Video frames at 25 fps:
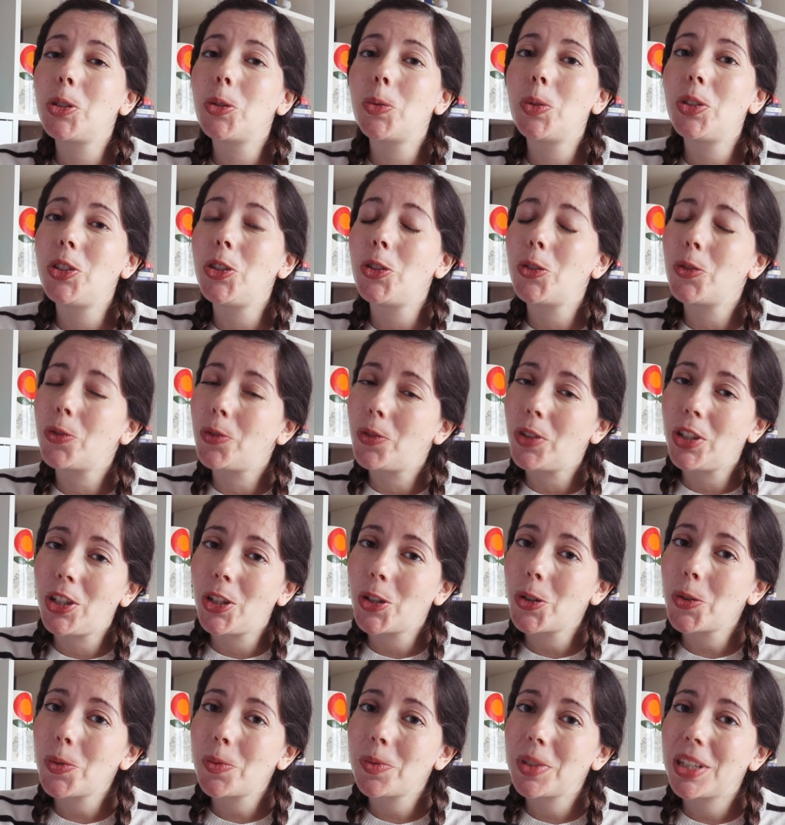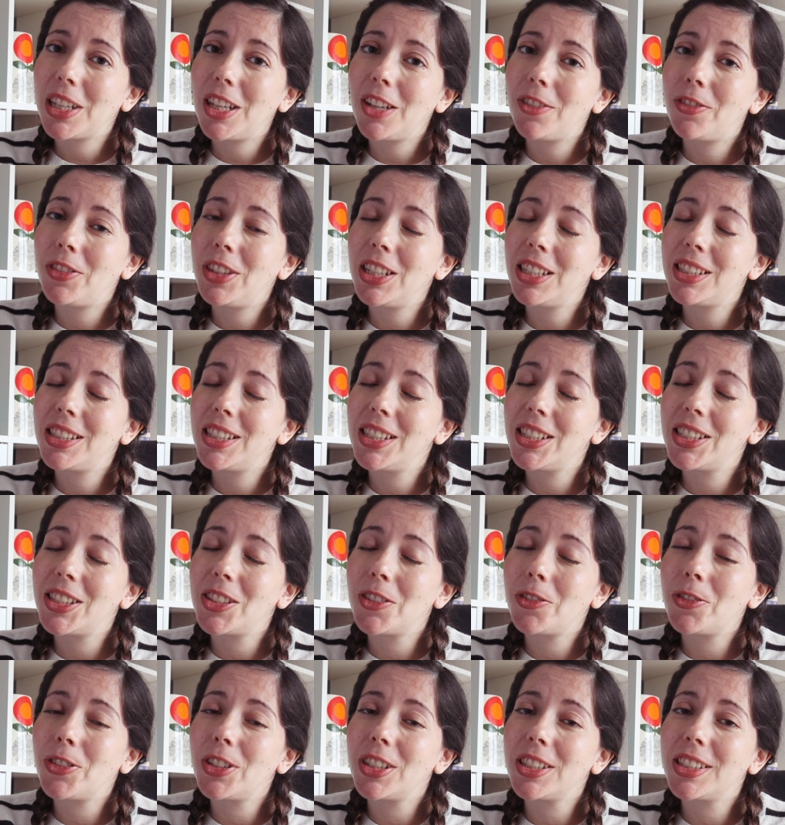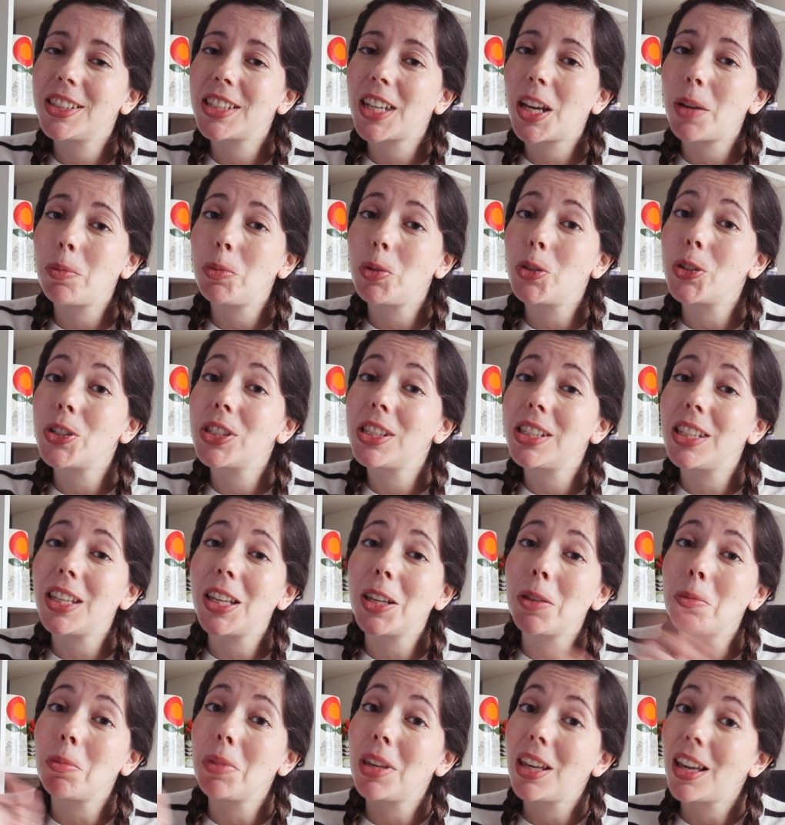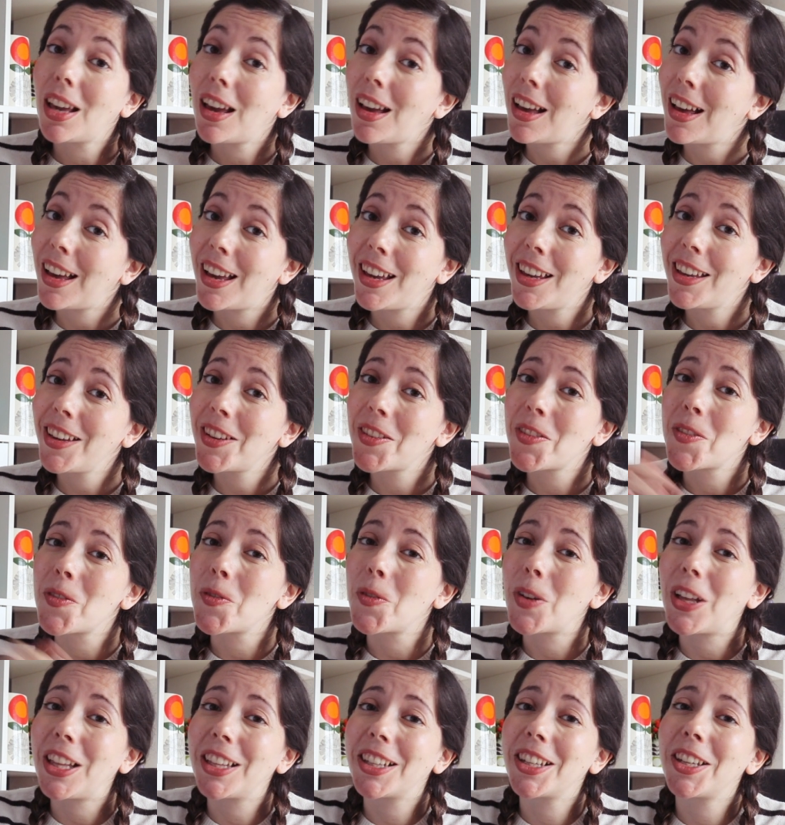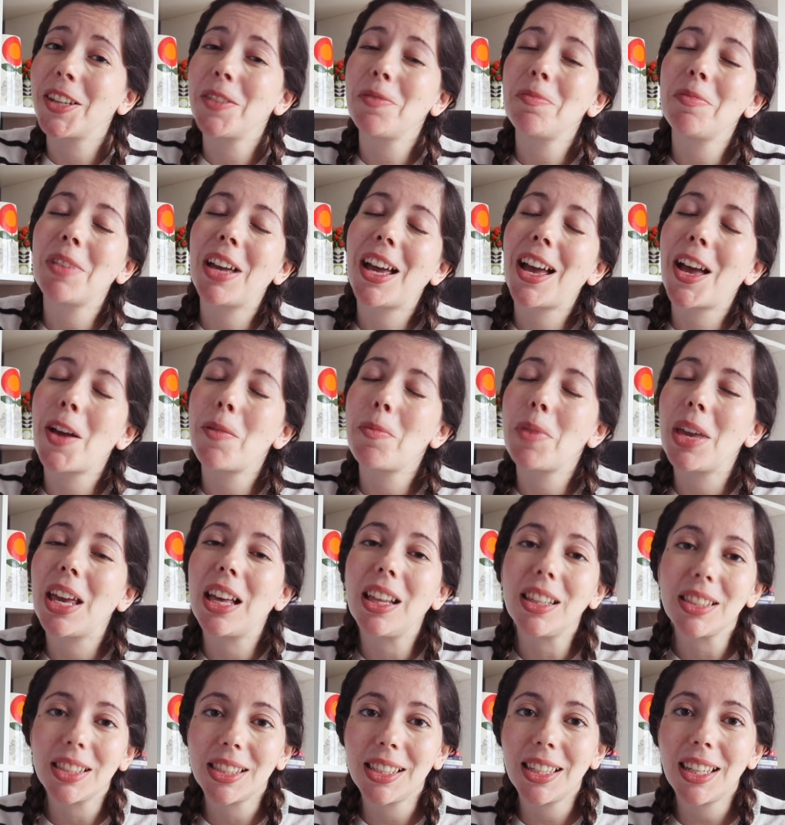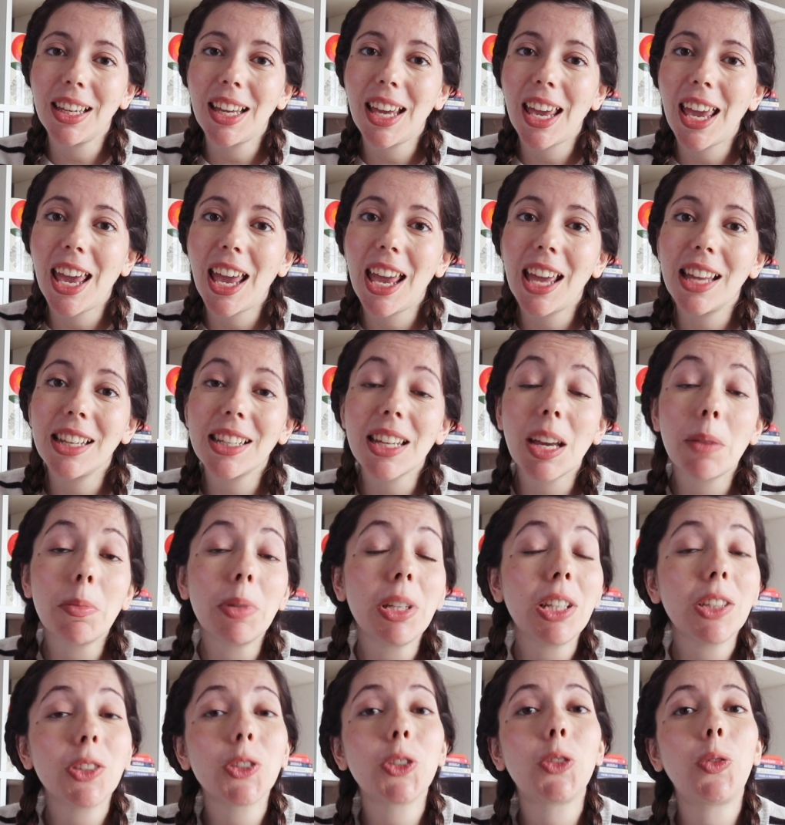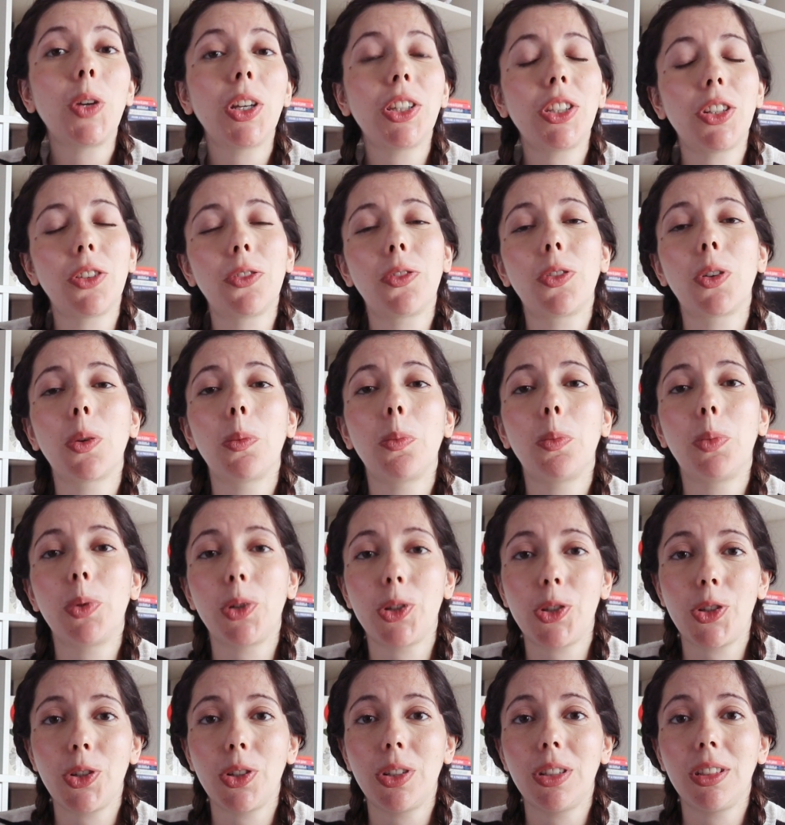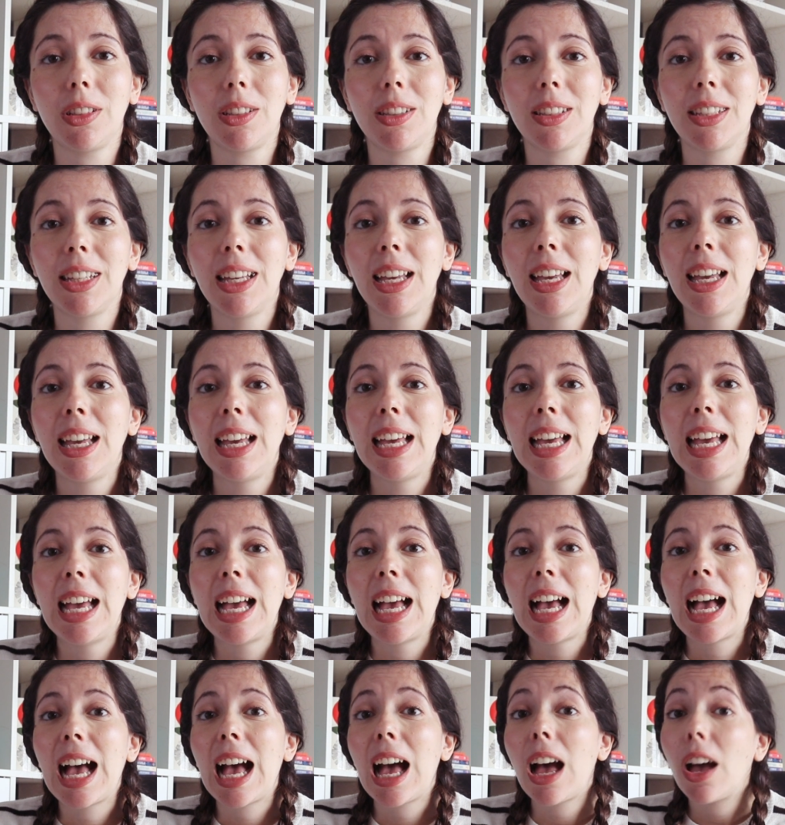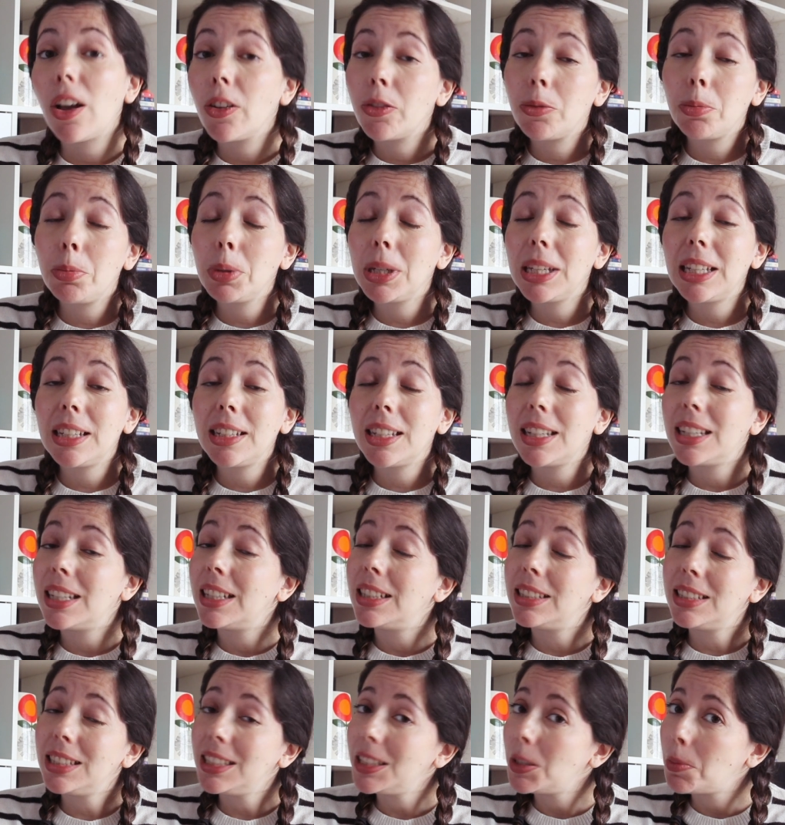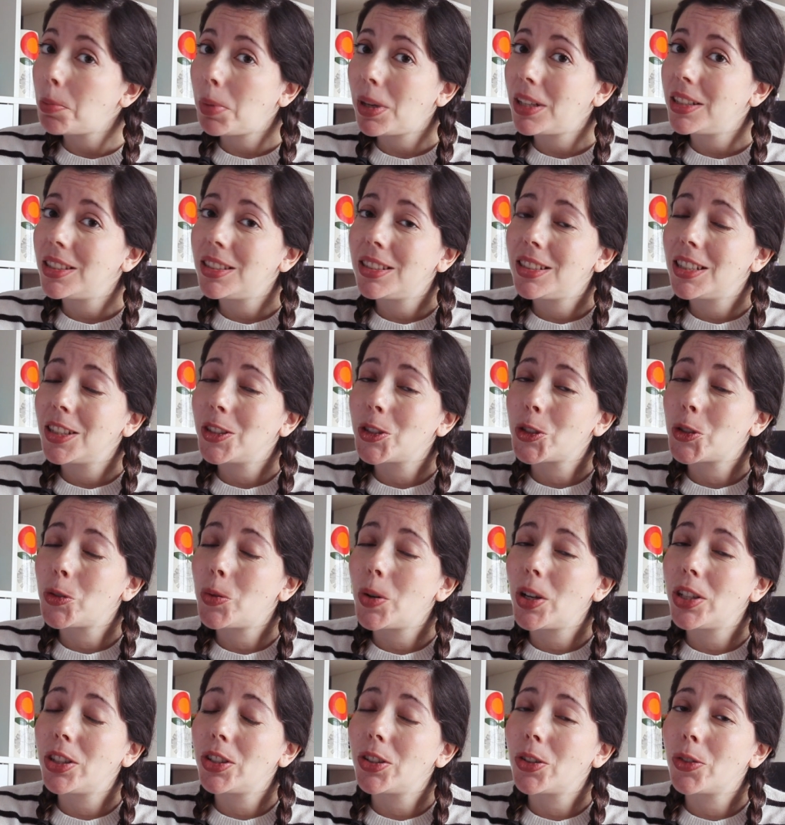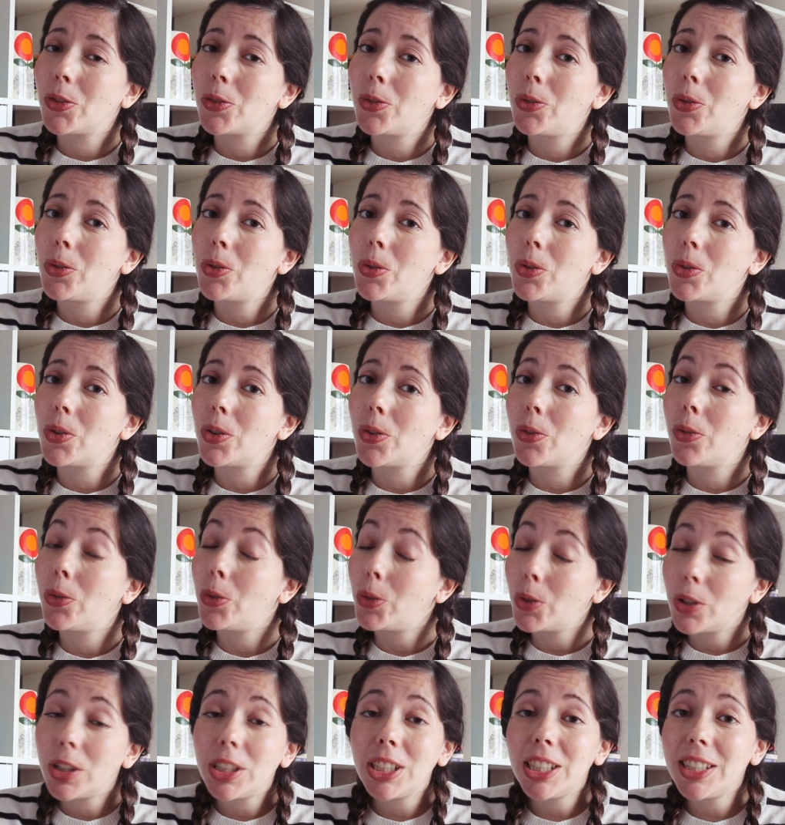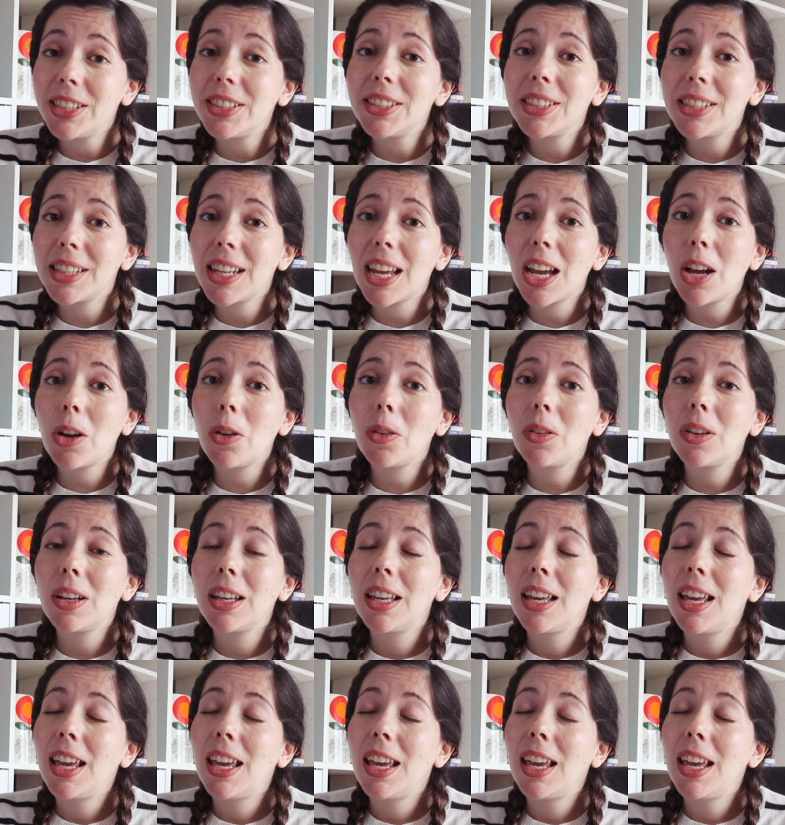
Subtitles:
to a new video. If this is the first time you're seeing me, hi, welcome. I'm Elsa and I'm an illustrator from Portugal. I've been an independent illustrator for 4 years now,